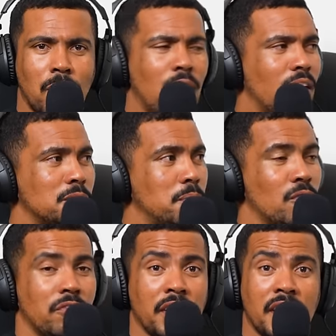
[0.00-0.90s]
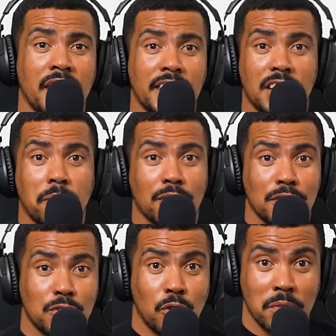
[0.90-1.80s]
Wow, I spoke very nicely about the
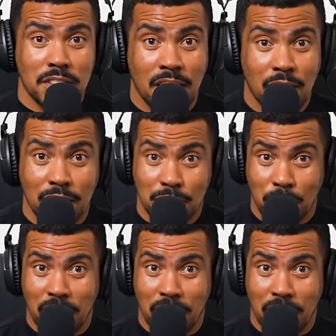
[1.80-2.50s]
Stormers yes, now.